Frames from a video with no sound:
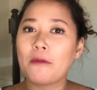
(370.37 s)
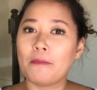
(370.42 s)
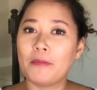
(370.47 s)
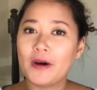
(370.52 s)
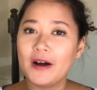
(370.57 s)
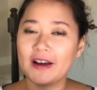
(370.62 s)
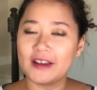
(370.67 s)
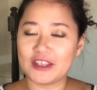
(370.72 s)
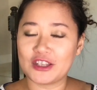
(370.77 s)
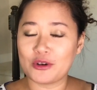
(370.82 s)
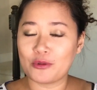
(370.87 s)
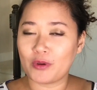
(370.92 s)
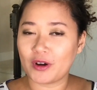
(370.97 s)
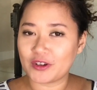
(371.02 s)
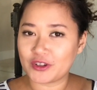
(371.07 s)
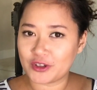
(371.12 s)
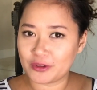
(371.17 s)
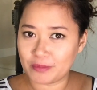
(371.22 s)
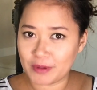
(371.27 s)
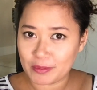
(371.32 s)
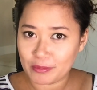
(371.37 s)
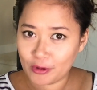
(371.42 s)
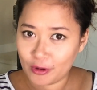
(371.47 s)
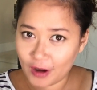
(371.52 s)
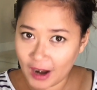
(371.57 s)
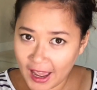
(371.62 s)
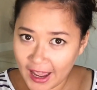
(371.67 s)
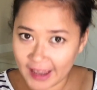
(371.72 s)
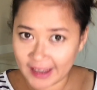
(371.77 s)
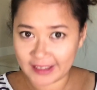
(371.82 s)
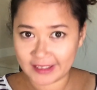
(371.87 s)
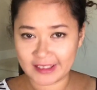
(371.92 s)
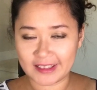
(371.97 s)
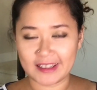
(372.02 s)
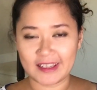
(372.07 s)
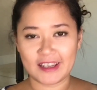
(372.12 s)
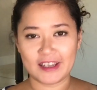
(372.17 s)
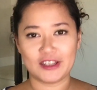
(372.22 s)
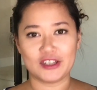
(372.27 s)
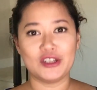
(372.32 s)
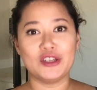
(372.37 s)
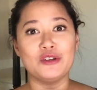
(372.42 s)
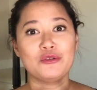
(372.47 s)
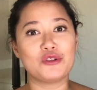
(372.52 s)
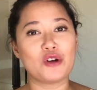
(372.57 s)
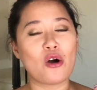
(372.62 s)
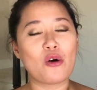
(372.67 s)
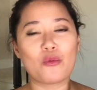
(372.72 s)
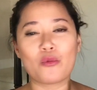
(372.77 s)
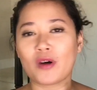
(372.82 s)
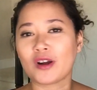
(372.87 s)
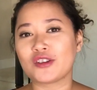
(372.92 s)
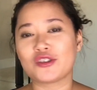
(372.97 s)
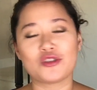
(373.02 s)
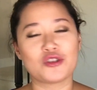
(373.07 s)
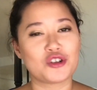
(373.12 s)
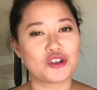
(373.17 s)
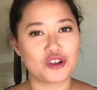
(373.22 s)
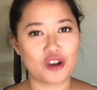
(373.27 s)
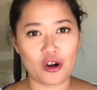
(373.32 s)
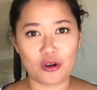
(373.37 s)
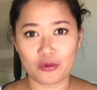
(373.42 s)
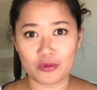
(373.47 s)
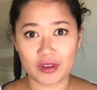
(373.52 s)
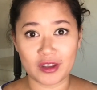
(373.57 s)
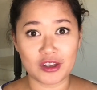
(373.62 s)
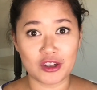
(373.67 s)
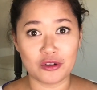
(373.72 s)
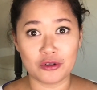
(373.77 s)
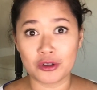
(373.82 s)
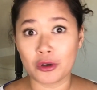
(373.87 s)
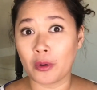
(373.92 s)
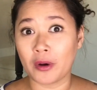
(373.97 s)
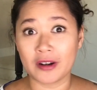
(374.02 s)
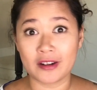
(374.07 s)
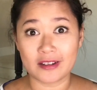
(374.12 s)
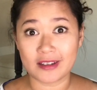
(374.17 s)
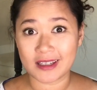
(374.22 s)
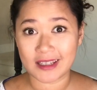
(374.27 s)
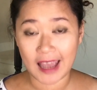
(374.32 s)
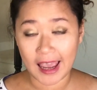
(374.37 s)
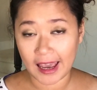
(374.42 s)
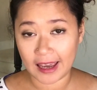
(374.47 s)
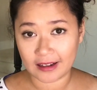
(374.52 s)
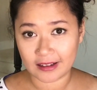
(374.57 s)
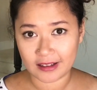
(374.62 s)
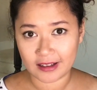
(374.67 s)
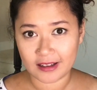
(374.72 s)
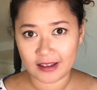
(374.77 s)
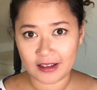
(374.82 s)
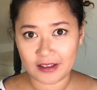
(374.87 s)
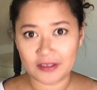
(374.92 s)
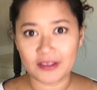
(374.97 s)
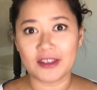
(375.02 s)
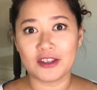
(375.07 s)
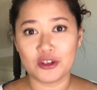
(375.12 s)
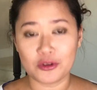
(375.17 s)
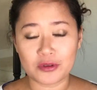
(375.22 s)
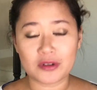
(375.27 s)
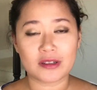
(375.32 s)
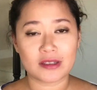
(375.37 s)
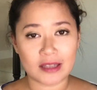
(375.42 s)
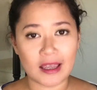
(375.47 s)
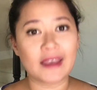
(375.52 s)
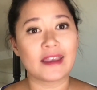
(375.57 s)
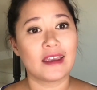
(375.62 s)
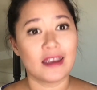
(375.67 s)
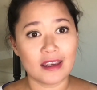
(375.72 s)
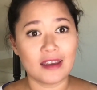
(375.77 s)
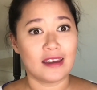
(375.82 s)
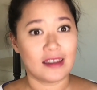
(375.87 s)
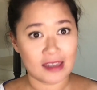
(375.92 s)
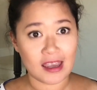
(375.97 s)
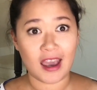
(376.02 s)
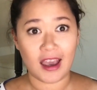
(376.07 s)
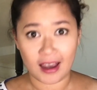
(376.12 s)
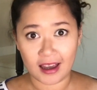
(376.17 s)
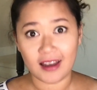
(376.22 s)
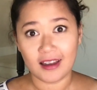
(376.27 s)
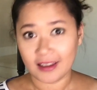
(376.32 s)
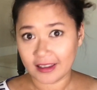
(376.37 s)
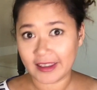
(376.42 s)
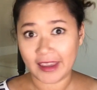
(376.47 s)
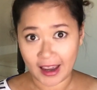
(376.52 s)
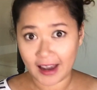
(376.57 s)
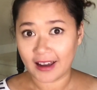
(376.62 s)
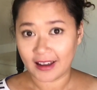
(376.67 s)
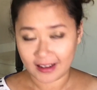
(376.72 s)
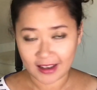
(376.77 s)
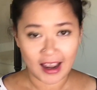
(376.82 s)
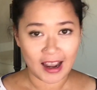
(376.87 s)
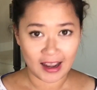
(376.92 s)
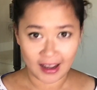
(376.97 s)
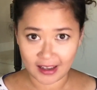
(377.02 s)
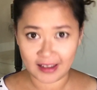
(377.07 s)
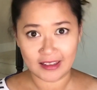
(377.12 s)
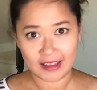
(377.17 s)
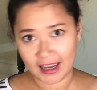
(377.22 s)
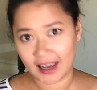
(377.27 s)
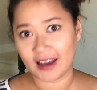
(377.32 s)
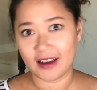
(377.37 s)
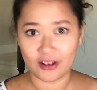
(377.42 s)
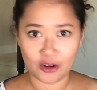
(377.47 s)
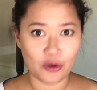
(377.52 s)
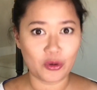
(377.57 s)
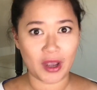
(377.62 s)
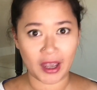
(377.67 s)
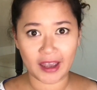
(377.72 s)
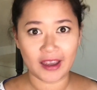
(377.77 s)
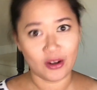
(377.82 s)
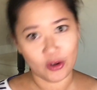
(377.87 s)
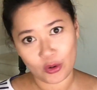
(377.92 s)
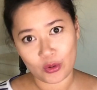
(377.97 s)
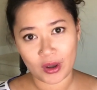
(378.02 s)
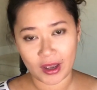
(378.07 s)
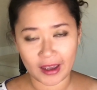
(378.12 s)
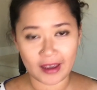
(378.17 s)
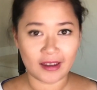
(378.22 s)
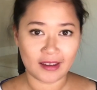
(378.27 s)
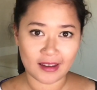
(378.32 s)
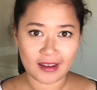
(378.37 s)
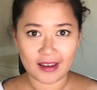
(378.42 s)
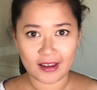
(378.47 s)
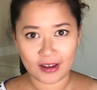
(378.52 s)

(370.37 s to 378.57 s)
But you want to be polite, you don't want to show that you don't understand, and you just say, yeah, okay.